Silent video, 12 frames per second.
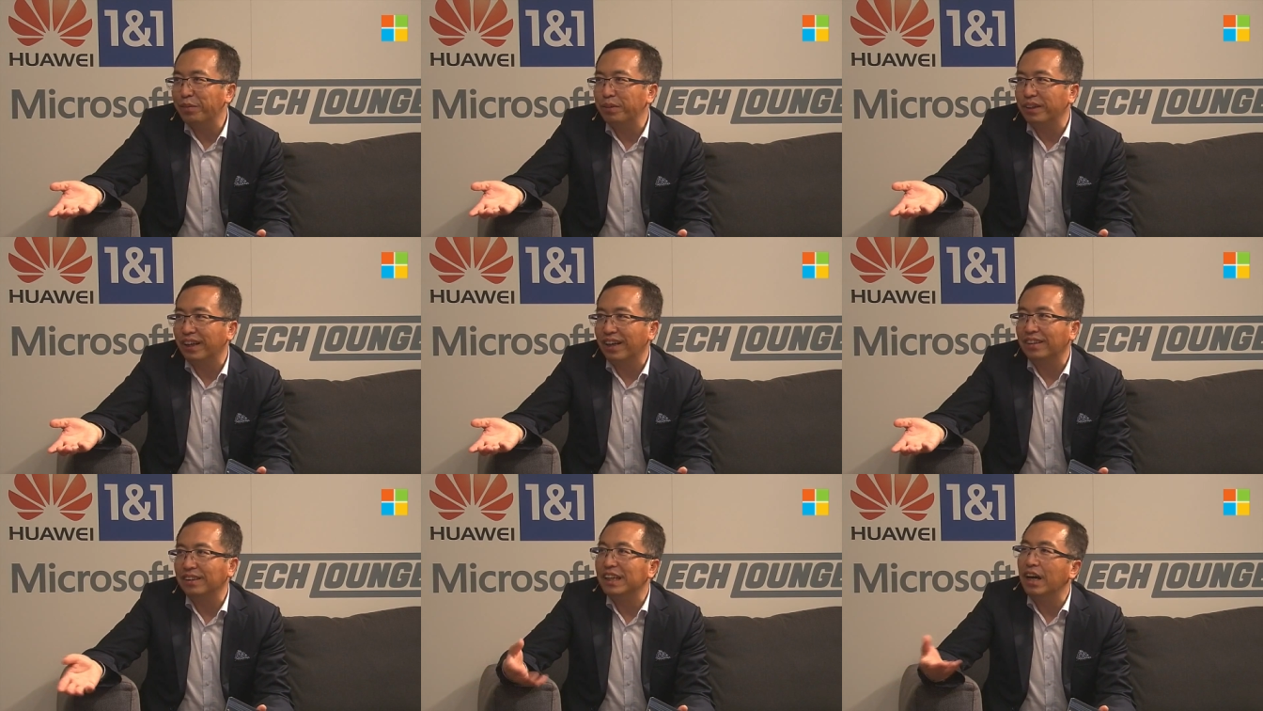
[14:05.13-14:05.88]

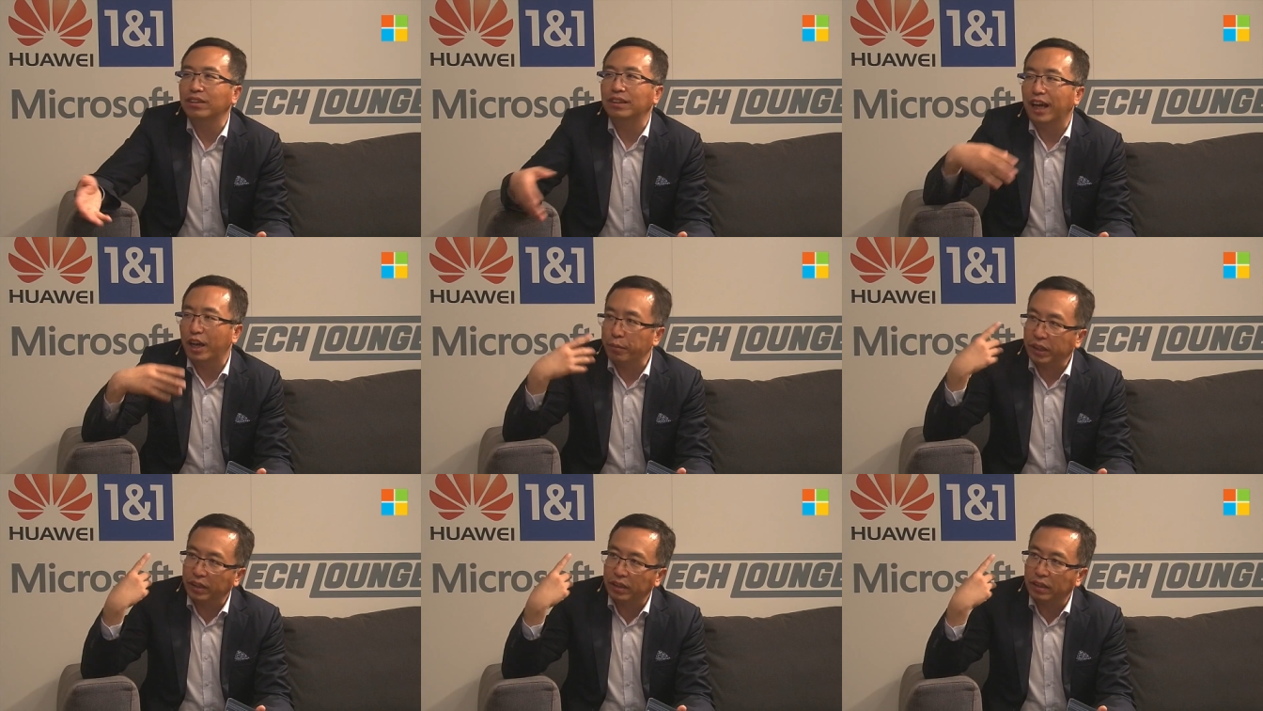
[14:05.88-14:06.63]
product, not, I
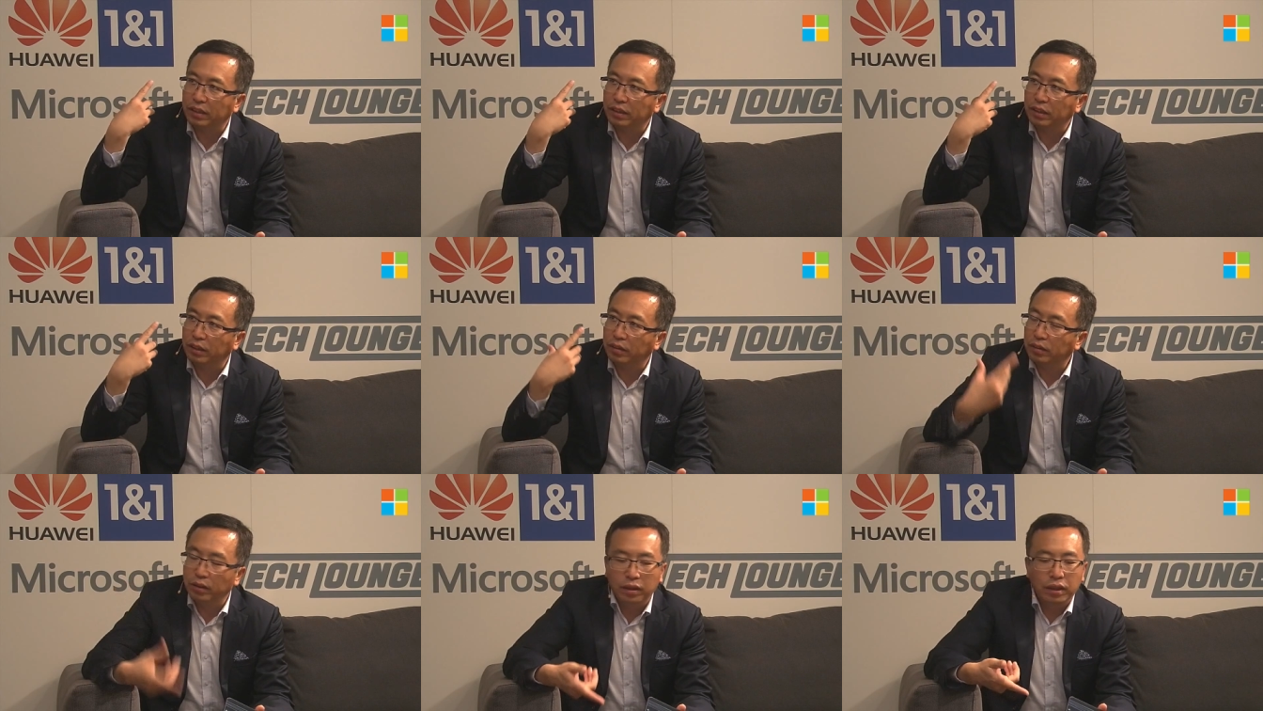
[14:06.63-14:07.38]
mean, the, the,